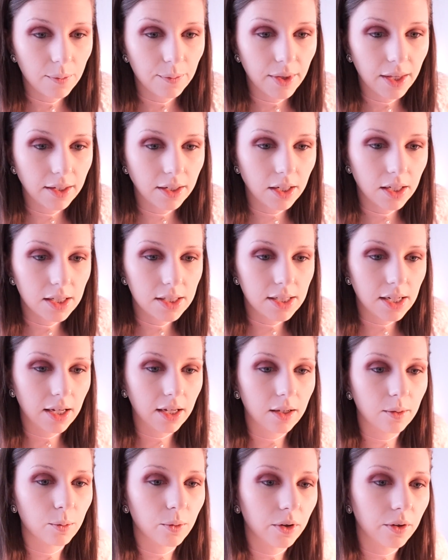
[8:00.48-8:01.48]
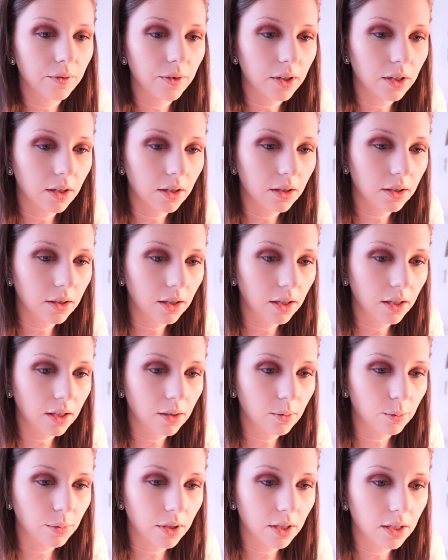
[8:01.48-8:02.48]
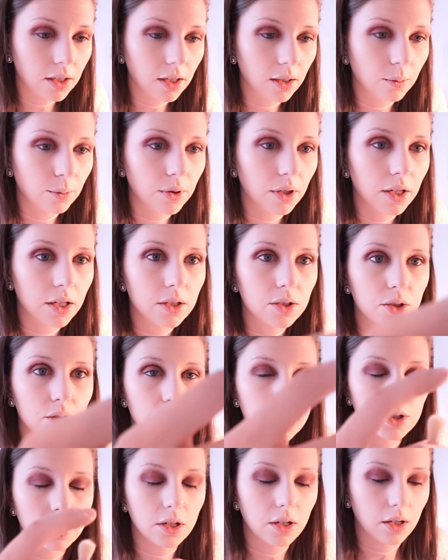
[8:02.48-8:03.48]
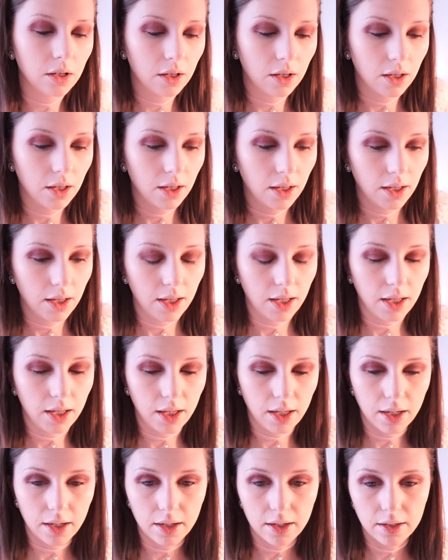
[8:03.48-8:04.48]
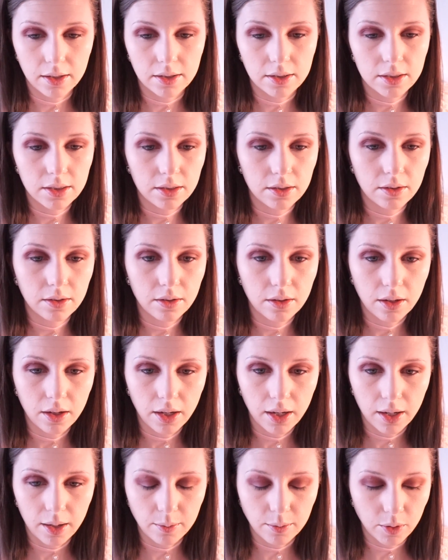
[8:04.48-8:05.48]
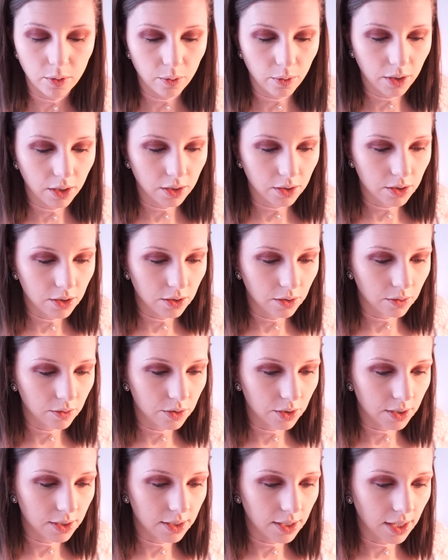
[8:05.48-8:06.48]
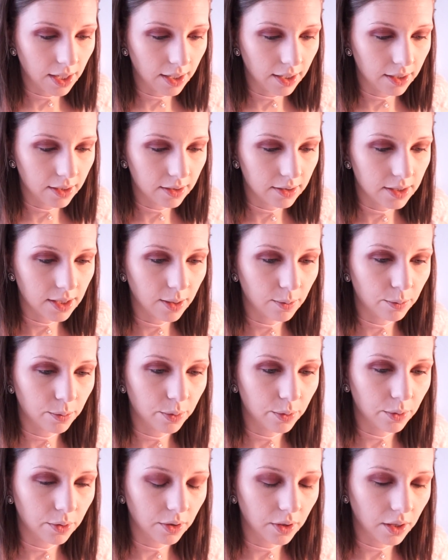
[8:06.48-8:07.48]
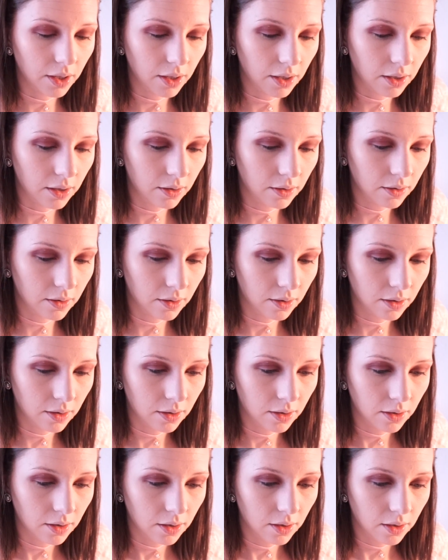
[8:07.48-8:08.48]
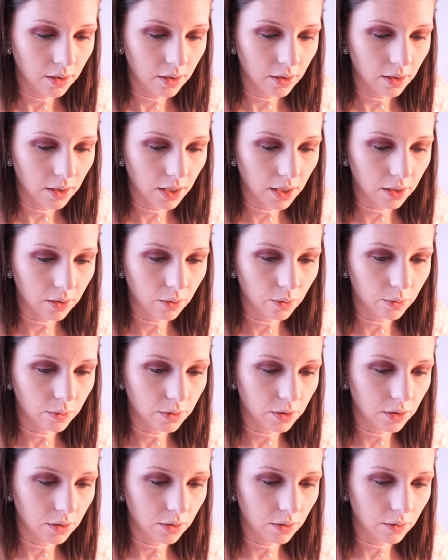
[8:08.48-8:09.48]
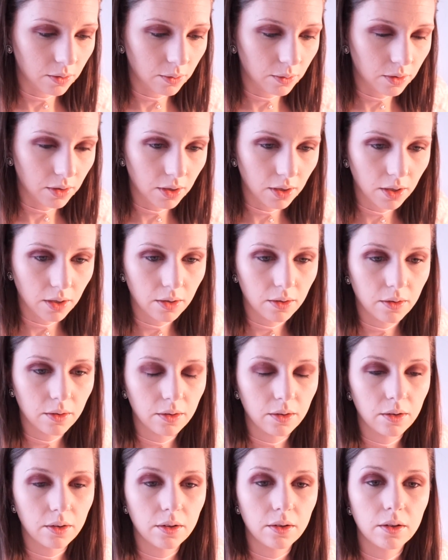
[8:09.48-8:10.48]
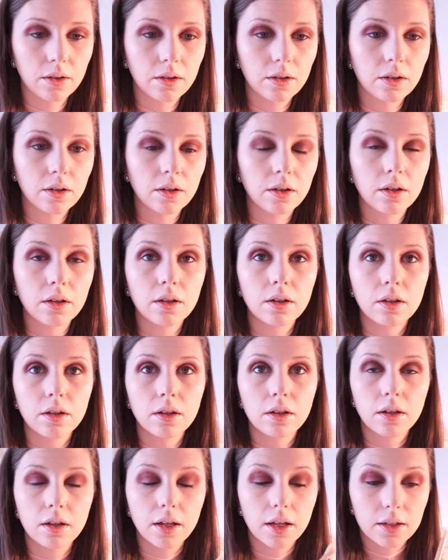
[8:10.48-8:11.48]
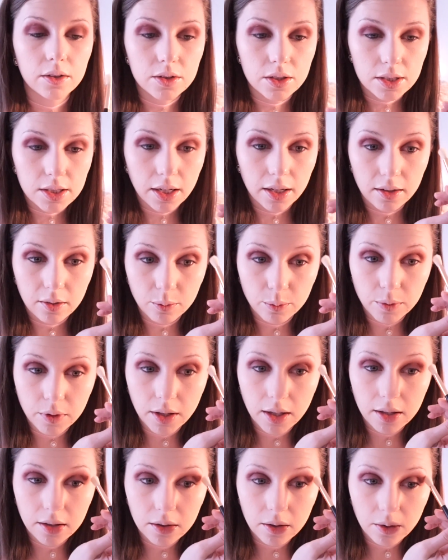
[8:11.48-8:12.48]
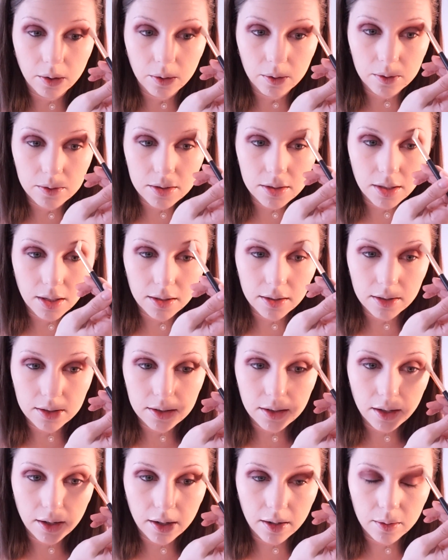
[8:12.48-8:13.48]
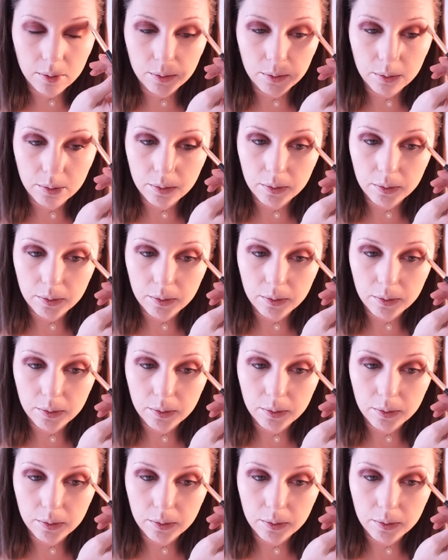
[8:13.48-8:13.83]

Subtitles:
I'm then gonna take more of a clean blending brush, and I'm going to just take Tempera and Golden Ochre and just kind of blend those at the top,